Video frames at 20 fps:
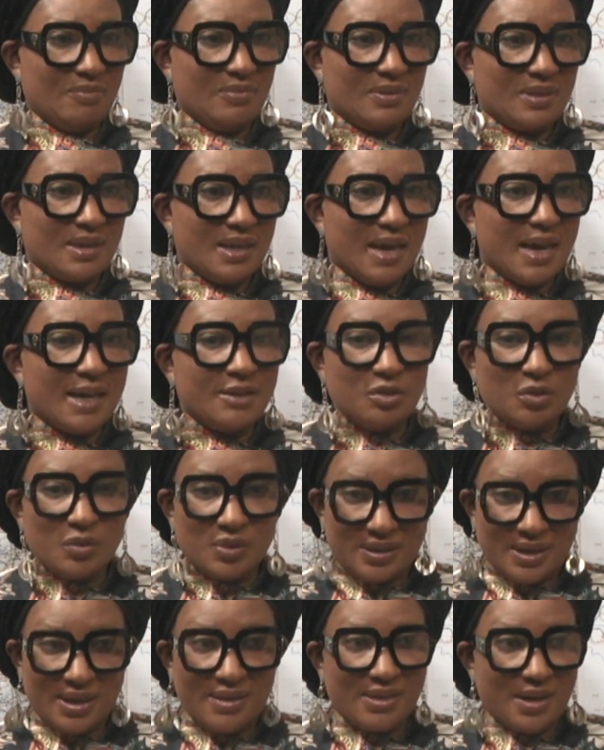and you
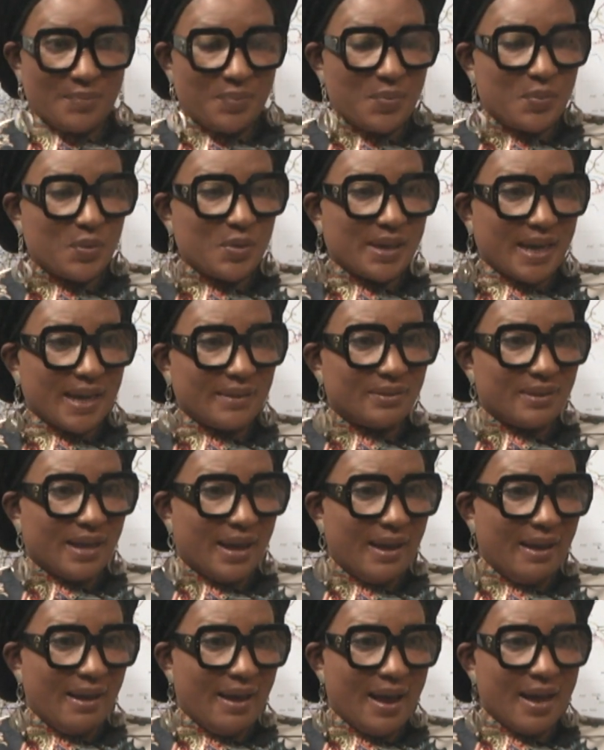see that people get
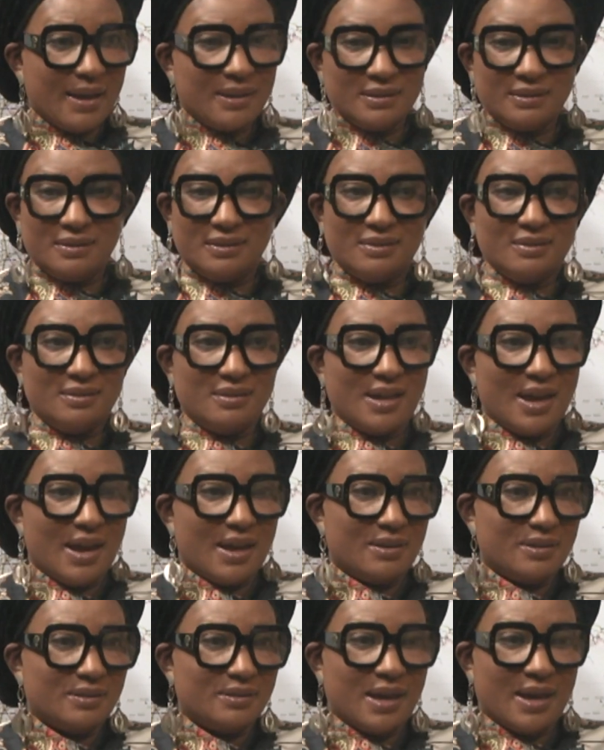there and they
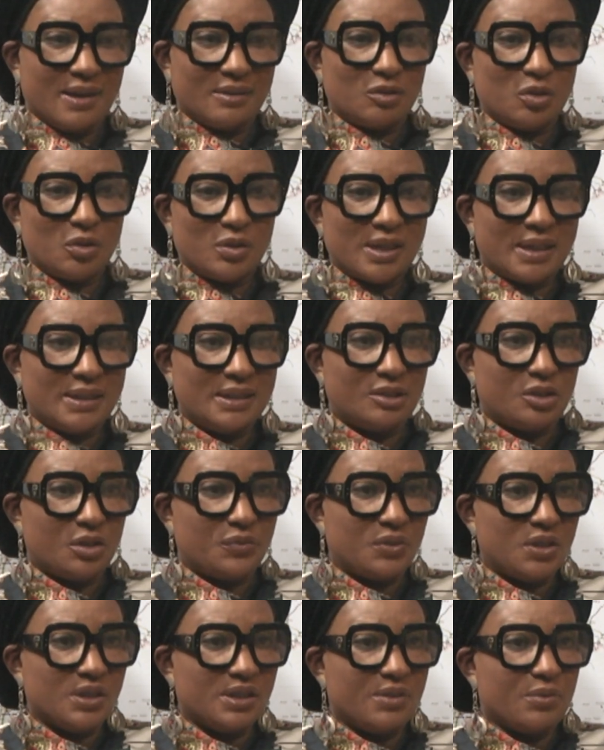are totally
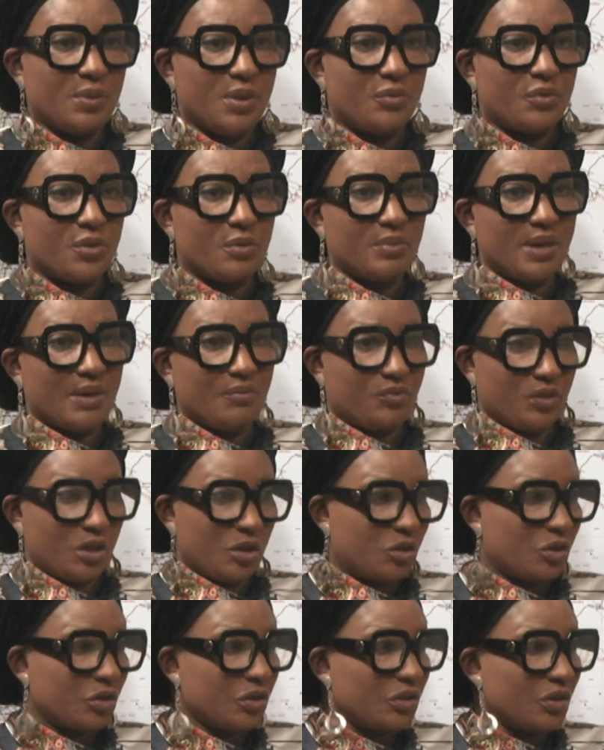drifting away from their
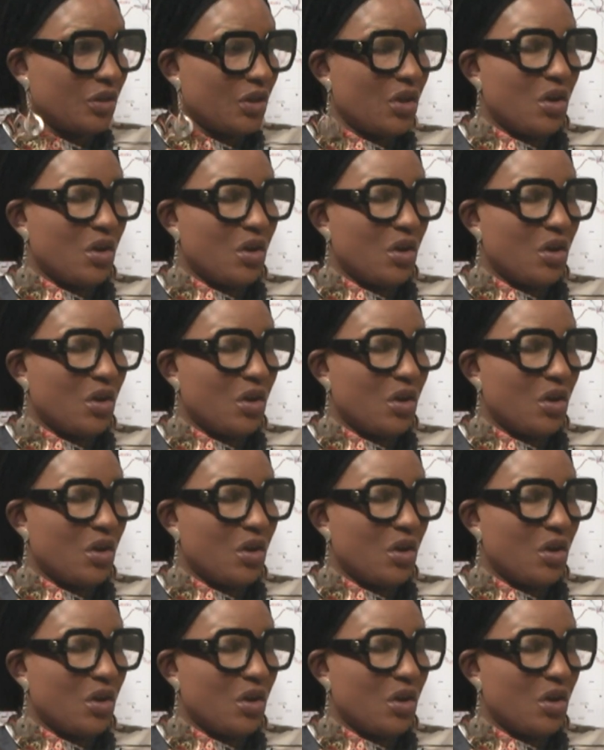vision